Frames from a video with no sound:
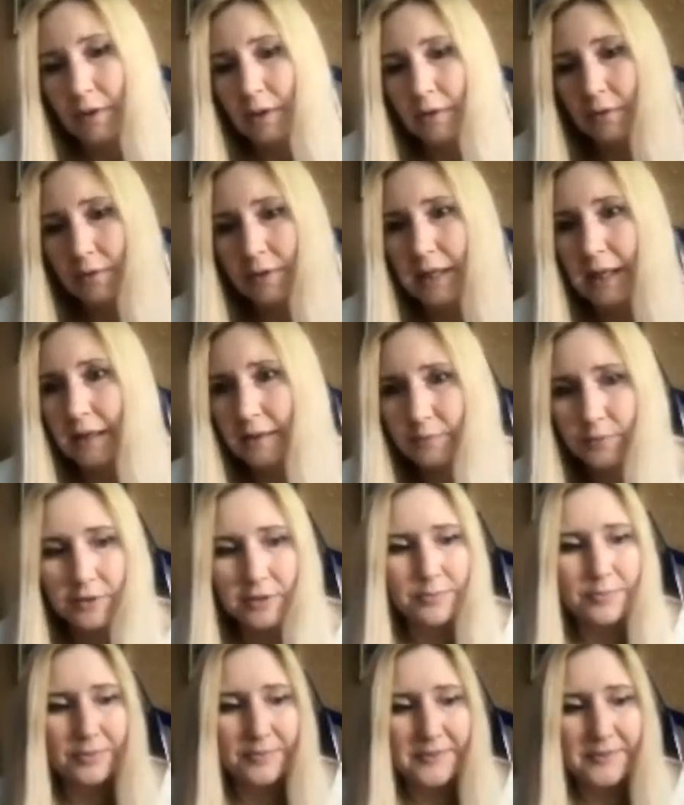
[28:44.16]
Okay, it
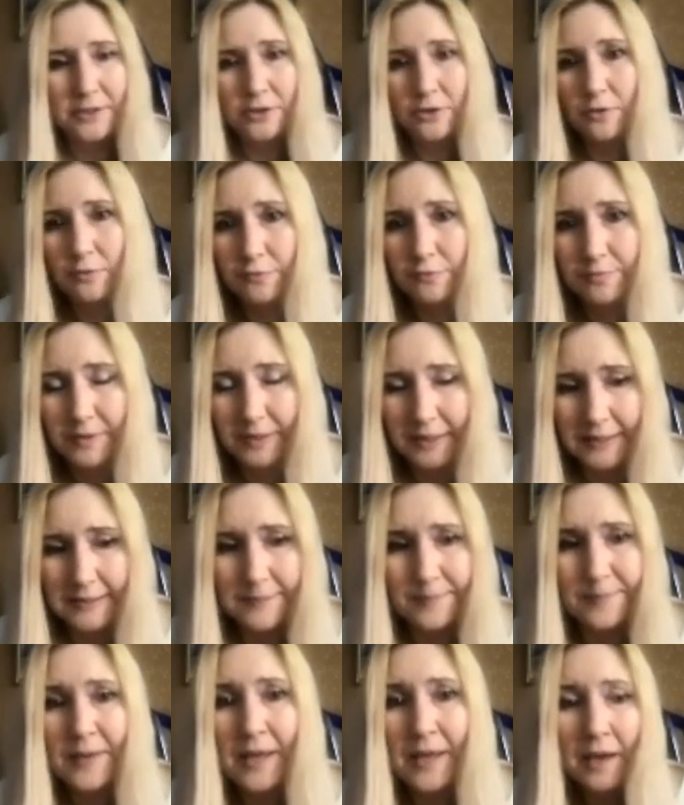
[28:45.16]
was a preposition of
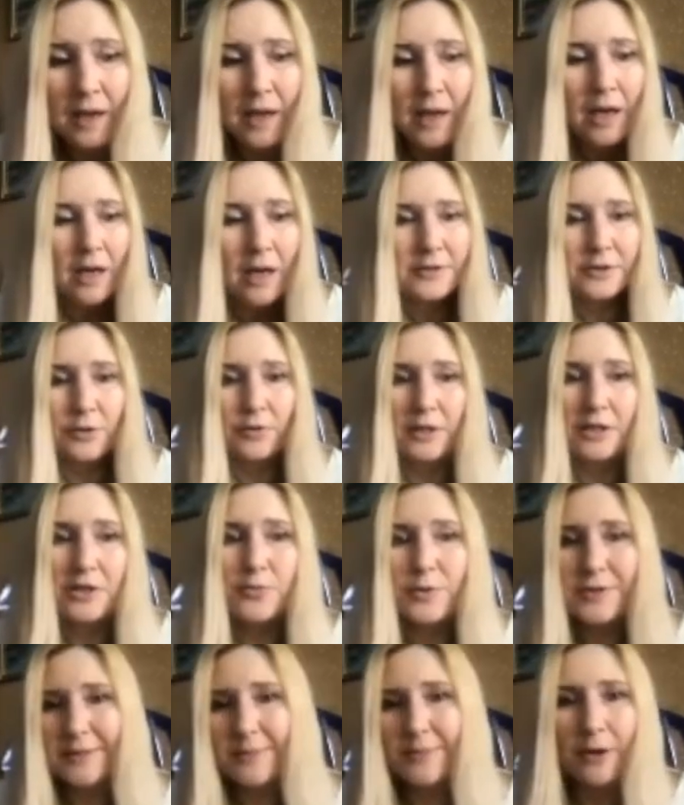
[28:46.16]
place. So it
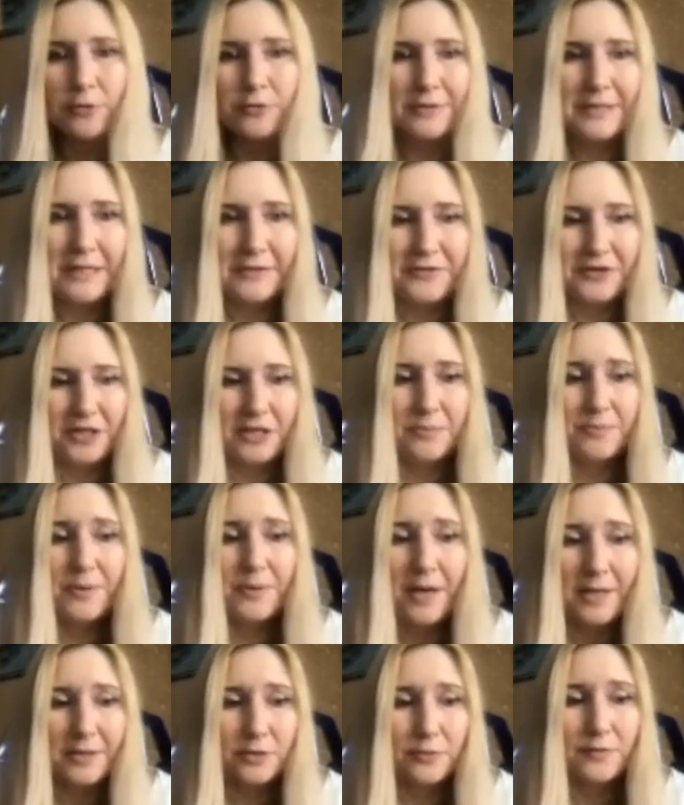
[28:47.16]
was about different
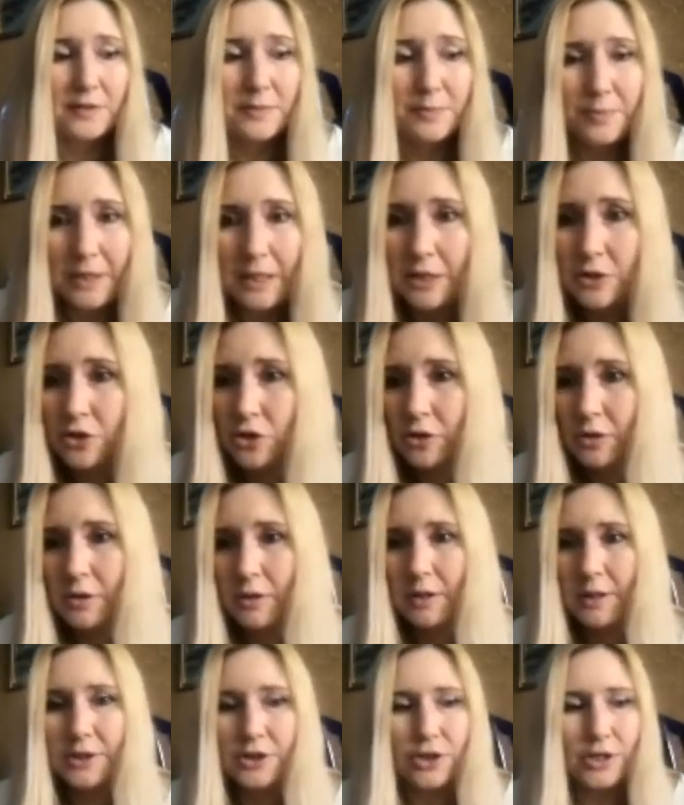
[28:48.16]
parts of speech
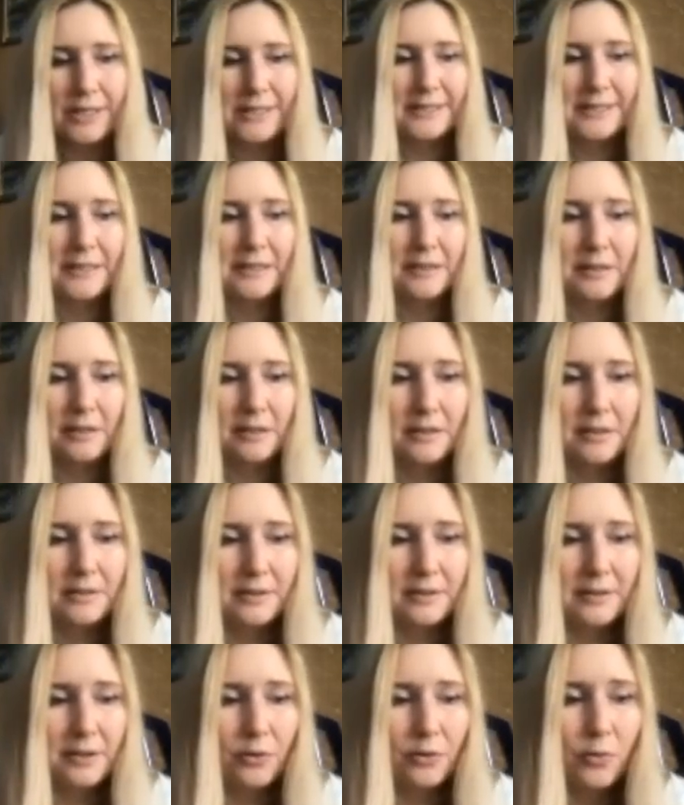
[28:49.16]
tested in
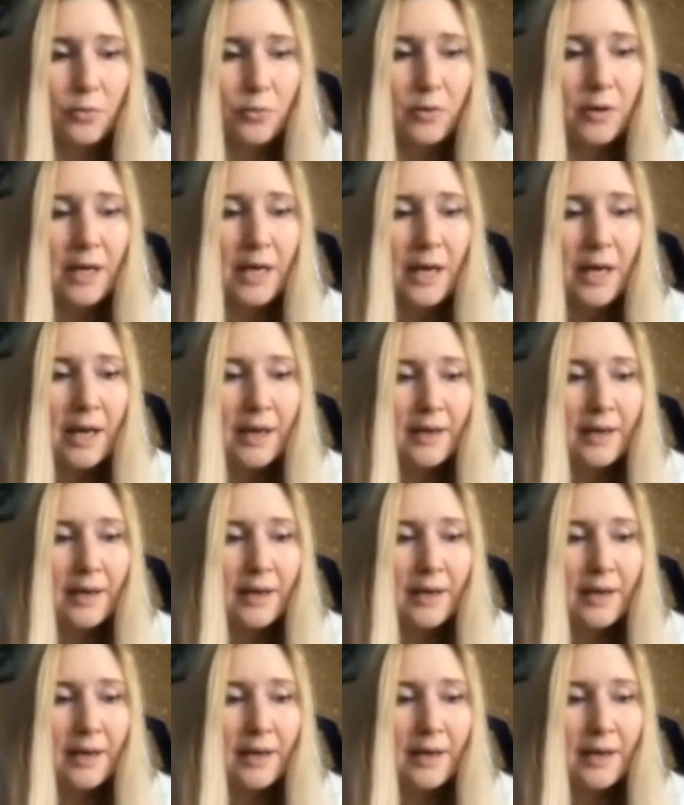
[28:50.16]
ZNO.